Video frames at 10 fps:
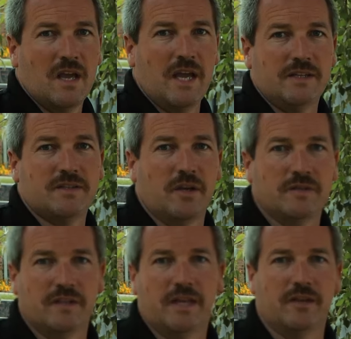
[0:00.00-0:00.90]
Hey, so
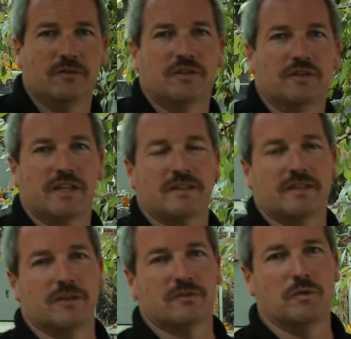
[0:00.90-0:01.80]
today on Tuesday
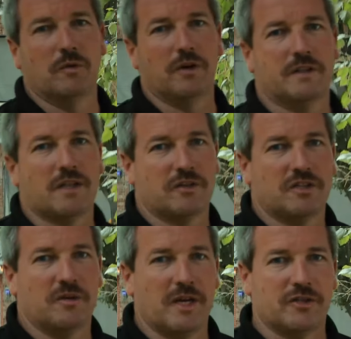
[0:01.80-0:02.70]
Tips, we wanted to talk
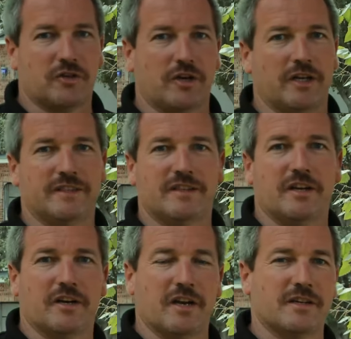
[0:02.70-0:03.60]
to you about trees and
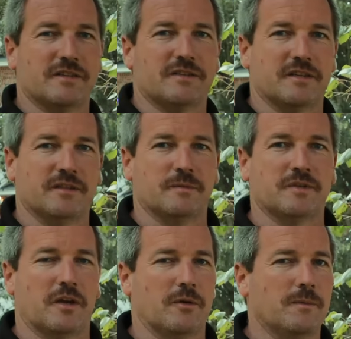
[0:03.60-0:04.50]
irrigation systems.
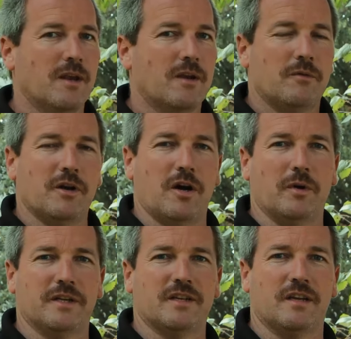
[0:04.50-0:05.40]
So we
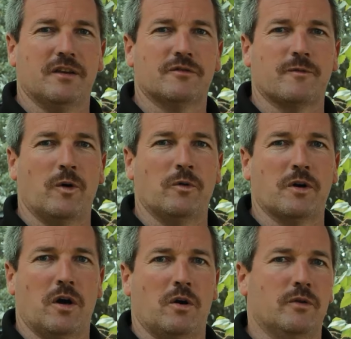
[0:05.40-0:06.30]
always get those phone
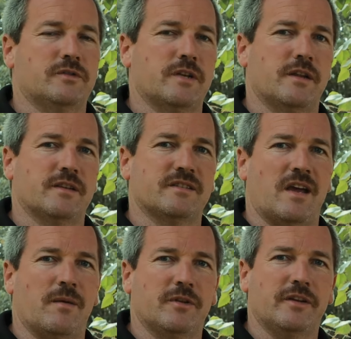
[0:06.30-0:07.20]
calls this
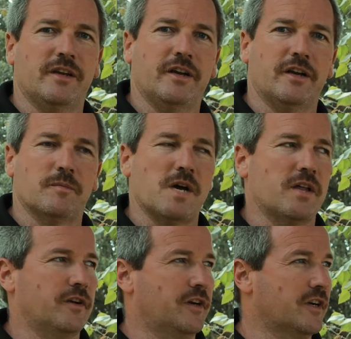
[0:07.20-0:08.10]
time of the year about
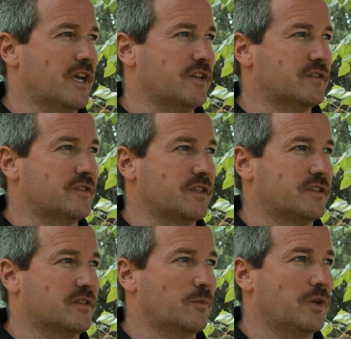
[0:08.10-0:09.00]
the irrigation
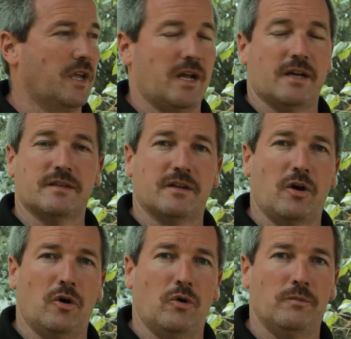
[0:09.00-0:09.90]
system. We get out to the
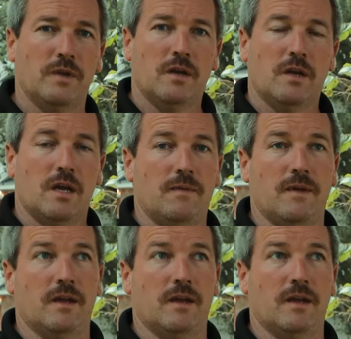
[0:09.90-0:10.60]
home and